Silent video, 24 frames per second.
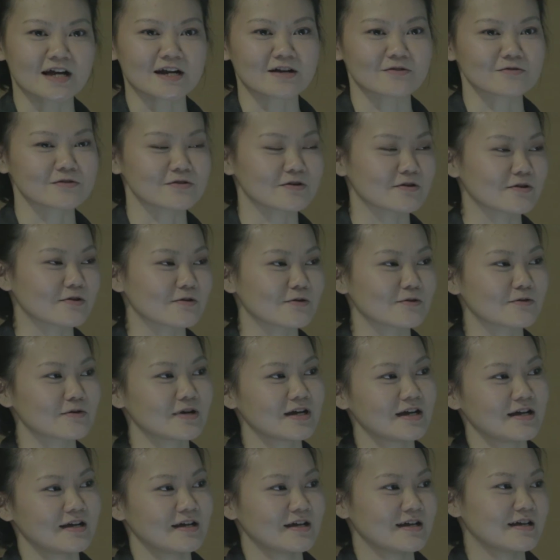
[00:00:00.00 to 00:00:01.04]
I don't know
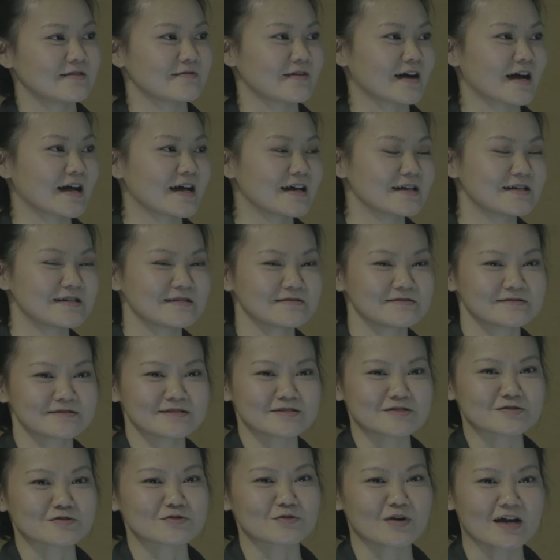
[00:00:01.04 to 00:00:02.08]
if
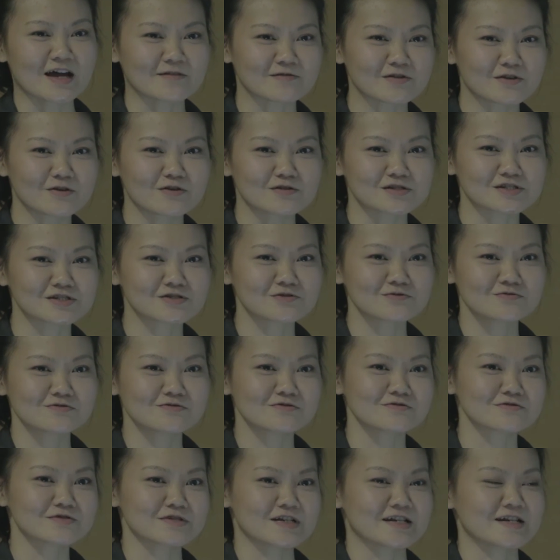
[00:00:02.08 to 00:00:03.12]
do I have to go to
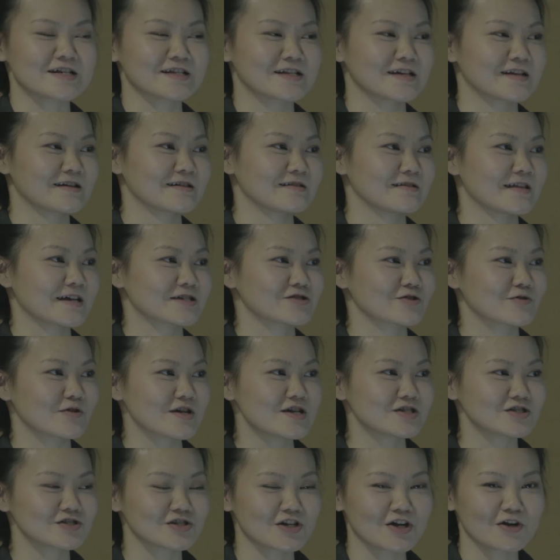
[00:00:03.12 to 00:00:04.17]
school? Do I need to get an electrical
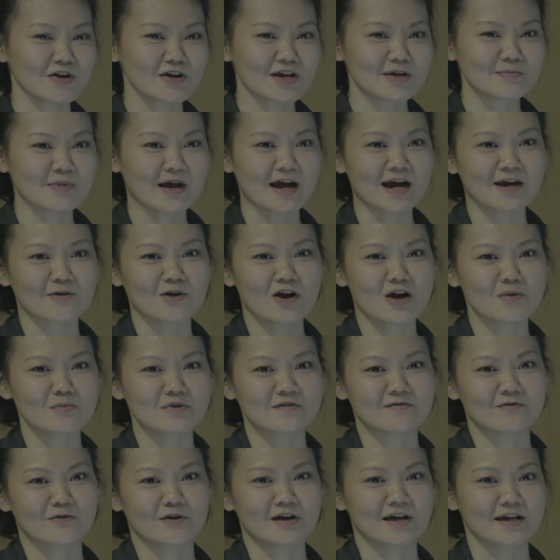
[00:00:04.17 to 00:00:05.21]
engineering background
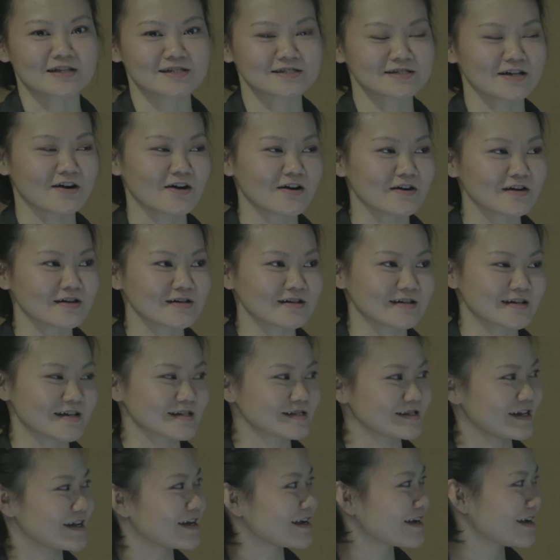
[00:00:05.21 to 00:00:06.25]
before I get started? And
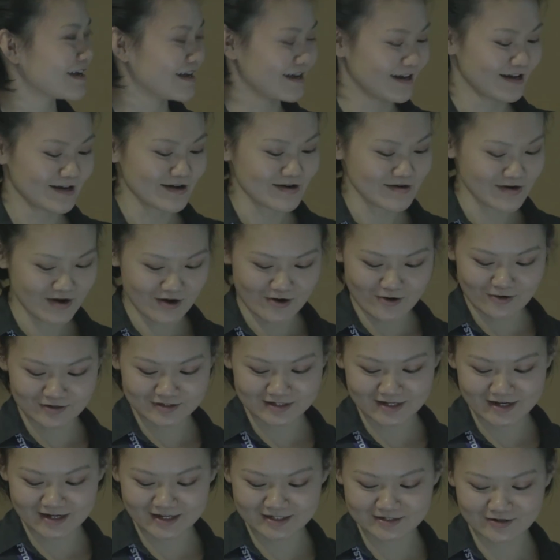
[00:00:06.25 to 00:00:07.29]
it's like, no,
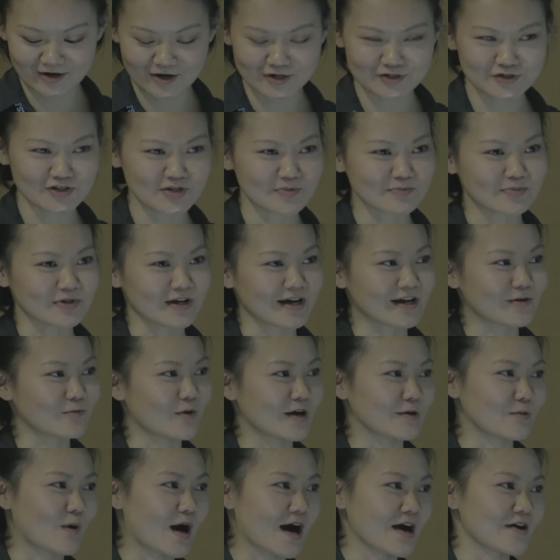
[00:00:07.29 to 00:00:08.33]
it's like as long as you can plug
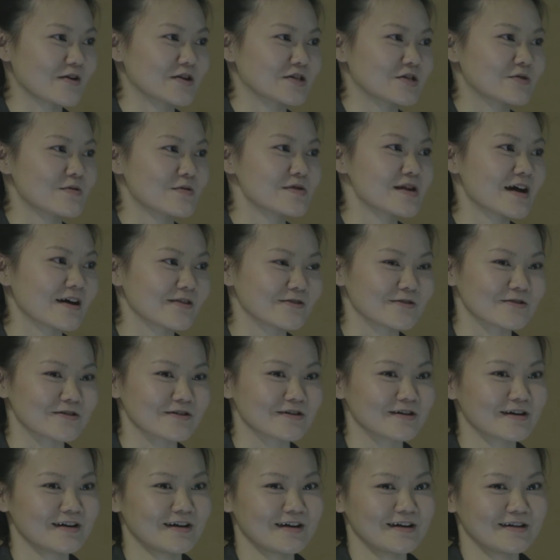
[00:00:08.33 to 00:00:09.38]
one wire into
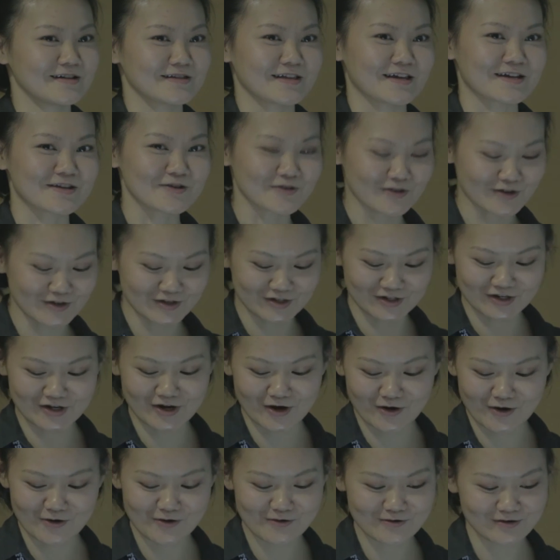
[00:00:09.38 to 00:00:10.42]
another, you're good to
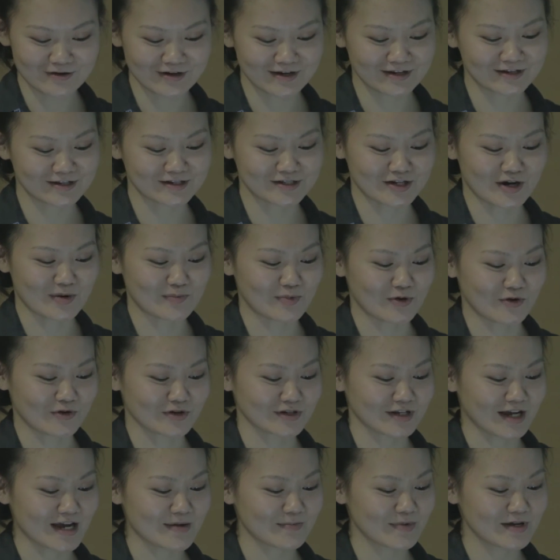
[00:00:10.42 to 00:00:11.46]
go to start
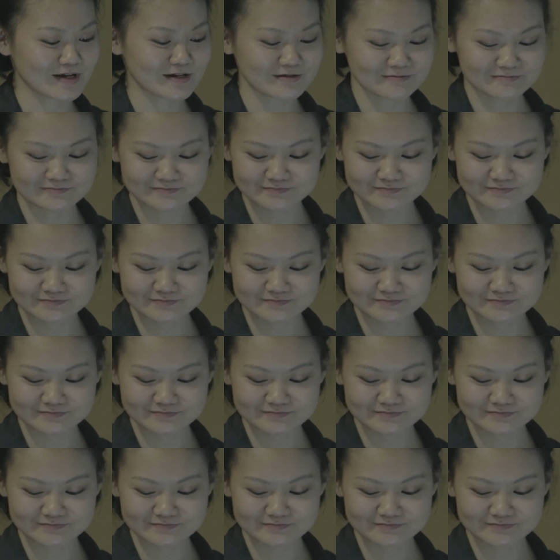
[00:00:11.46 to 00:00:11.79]
prototyping.